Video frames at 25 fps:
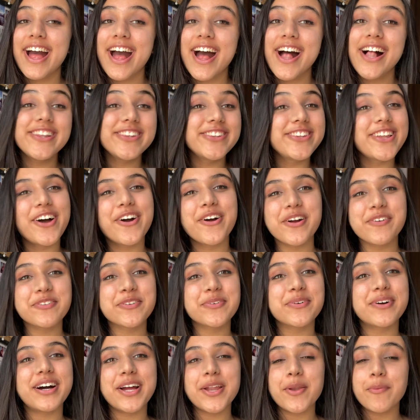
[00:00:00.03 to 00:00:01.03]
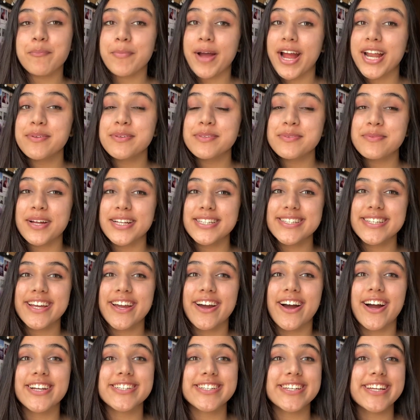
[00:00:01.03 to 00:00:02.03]
Hello everyone, my name is Mansi
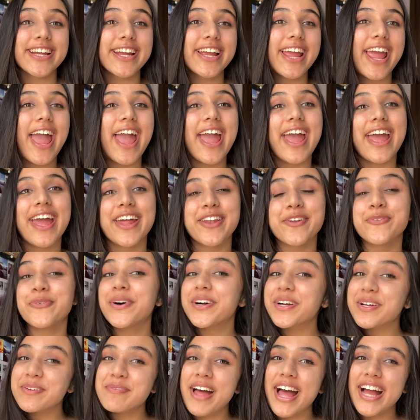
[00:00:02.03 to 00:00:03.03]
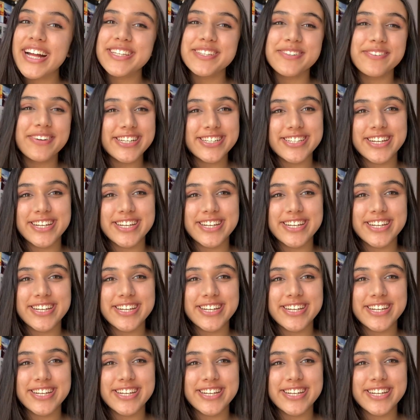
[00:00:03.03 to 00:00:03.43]
Kaushik and welcome back to my